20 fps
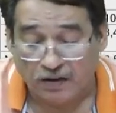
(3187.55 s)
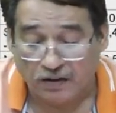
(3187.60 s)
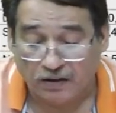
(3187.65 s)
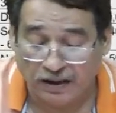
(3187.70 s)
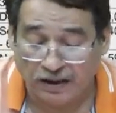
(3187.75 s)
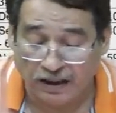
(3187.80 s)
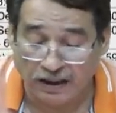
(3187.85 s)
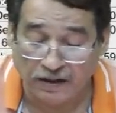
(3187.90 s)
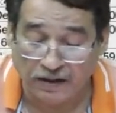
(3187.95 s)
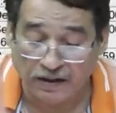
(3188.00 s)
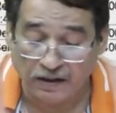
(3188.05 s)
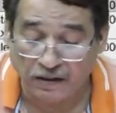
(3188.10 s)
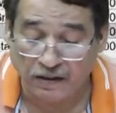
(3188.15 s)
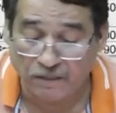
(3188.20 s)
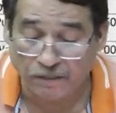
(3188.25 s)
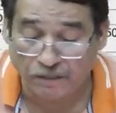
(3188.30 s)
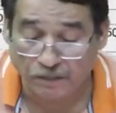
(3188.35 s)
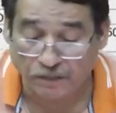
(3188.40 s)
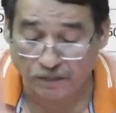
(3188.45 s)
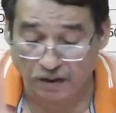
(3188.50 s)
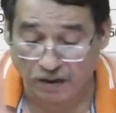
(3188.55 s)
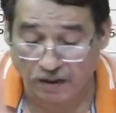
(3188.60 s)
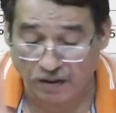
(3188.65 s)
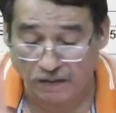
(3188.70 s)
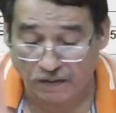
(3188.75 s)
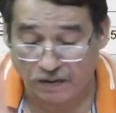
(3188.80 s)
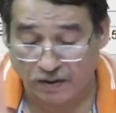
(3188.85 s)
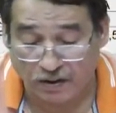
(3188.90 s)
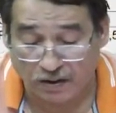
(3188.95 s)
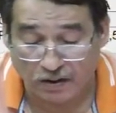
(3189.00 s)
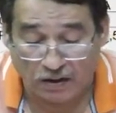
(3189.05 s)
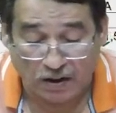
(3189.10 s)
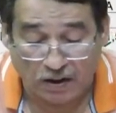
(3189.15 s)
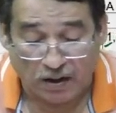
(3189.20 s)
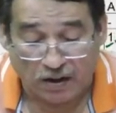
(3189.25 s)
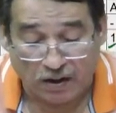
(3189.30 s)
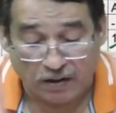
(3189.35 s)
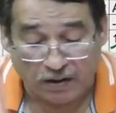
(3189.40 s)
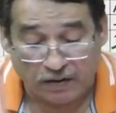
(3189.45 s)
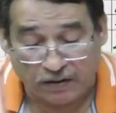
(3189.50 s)
Then
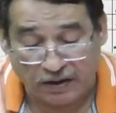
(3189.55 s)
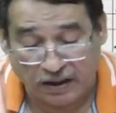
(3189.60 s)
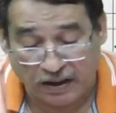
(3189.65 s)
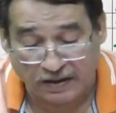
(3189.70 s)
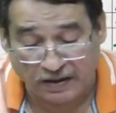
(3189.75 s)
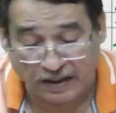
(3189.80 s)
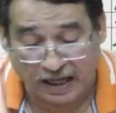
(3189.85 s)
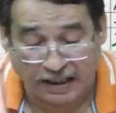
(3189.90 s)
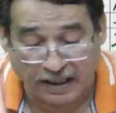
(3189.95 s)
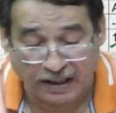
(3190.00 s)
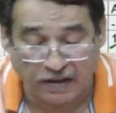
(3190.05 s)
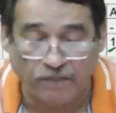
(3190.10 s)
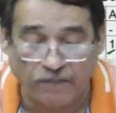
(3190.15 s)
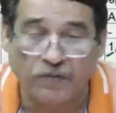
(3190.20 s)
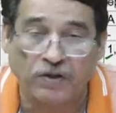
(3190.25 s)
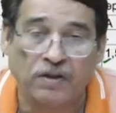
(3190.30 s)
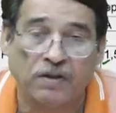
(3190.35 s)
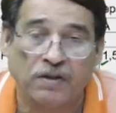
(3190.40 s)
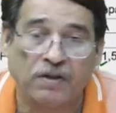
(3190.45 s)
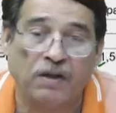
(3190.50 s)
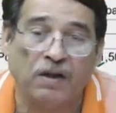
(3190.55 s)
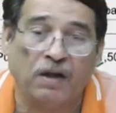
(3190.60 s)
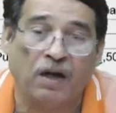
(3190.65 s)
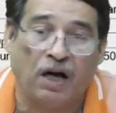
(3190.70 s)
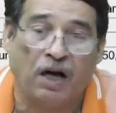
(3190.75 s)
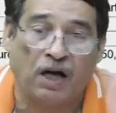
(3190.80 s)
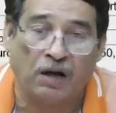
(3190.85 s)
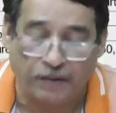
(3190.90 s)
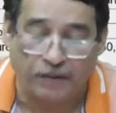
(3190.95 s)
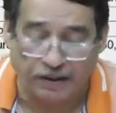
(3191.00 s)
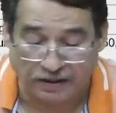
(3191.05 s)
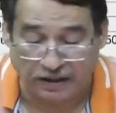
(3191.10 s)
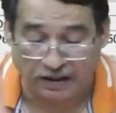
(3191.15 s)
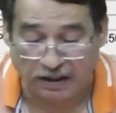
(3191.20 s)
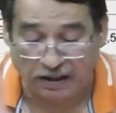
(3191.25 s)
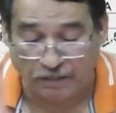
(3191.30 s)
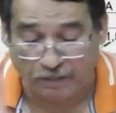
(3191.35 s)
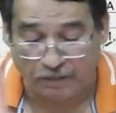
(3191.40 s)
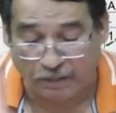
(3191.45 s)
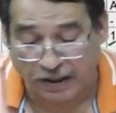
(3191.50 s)
these items are
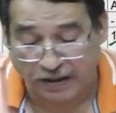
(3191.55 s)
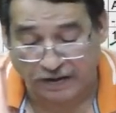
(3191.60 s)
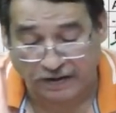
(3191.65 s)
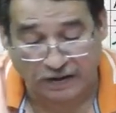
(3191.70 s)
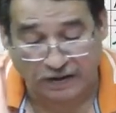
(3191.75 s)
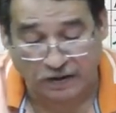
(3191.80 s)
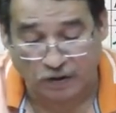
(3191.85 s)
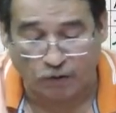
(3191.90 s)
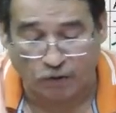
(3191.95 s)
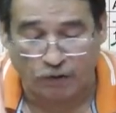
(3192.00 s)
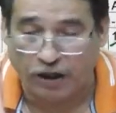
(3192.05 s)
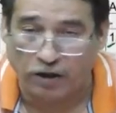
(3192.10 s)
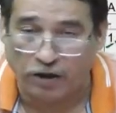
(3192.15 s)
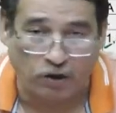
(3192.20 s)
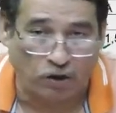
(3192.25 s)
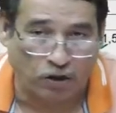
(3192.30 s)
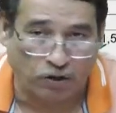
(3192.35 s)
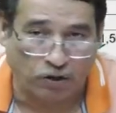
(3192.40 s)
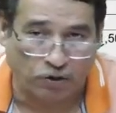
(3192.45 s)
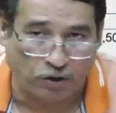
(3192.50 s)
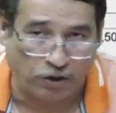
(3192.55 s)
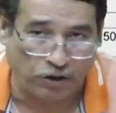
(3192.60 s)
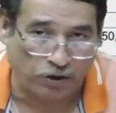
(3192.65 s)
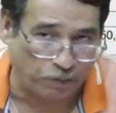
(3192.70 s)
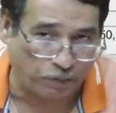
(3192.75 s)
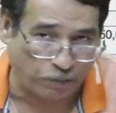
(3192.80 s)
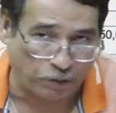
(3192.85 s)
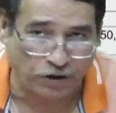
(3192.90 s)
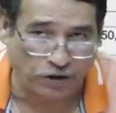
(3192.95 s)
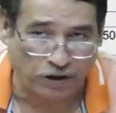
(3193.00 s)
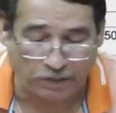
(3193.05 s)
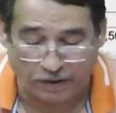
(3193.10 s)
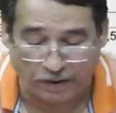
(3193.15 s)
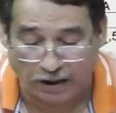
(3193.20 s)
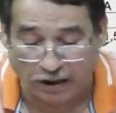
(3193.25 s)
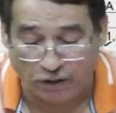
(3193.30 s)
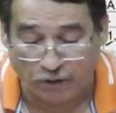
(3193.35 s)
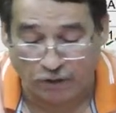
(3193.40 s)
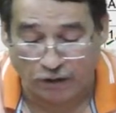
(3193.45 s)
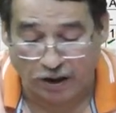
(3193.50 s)
basically basis, so we are not going to put them
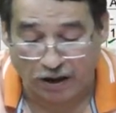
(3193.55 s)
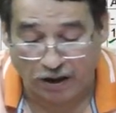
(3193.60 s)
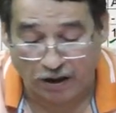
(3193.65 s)
anywhere.